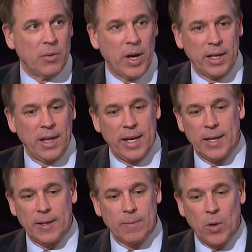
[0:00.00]

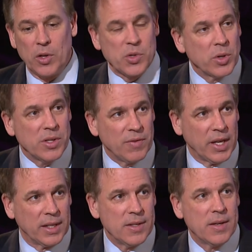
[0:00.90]
regulating all sorts of
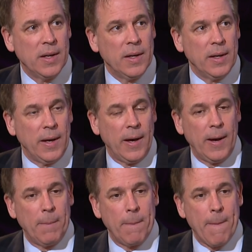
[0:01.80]
things
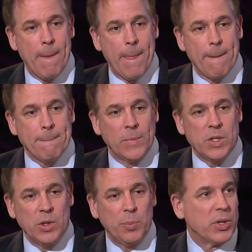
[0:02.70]
um,
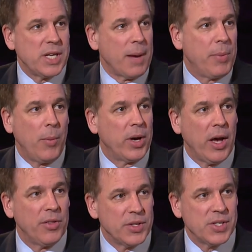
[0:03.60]
to protect public
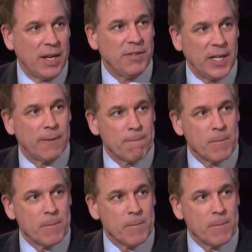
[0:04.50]
health and safety.